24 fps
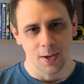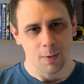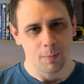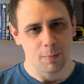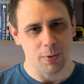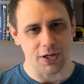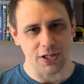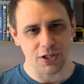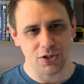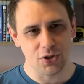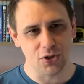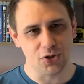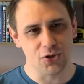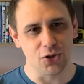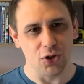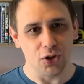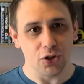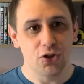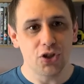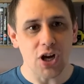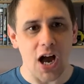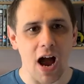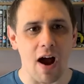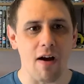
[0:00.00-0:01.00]
But it's just so
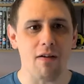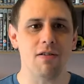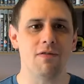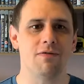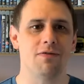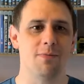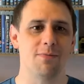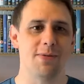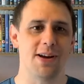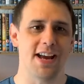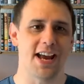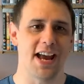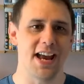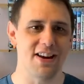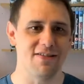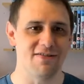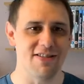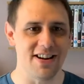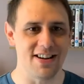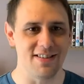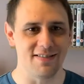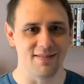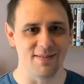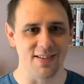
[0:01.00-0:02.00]
jarring for me
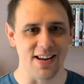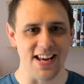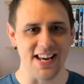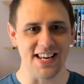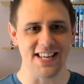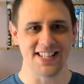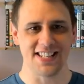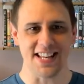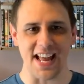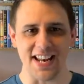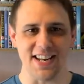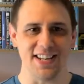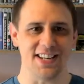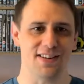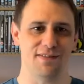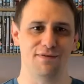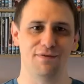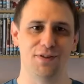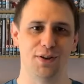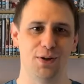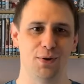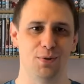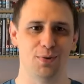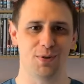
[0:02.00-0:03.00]
hearing East End
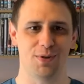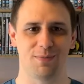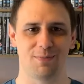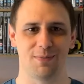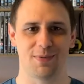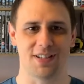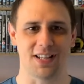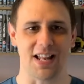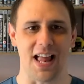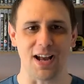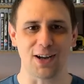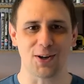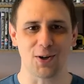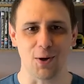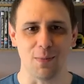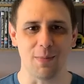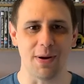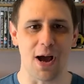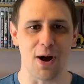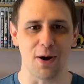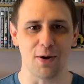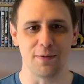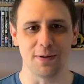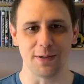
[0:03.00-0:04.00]
infused slang
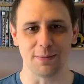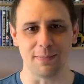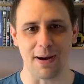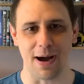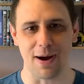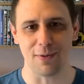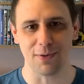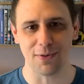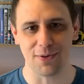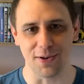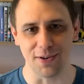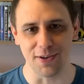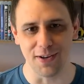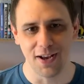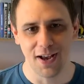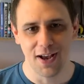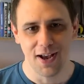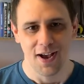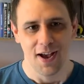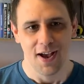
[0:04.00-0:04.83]
coming out of his mouth, and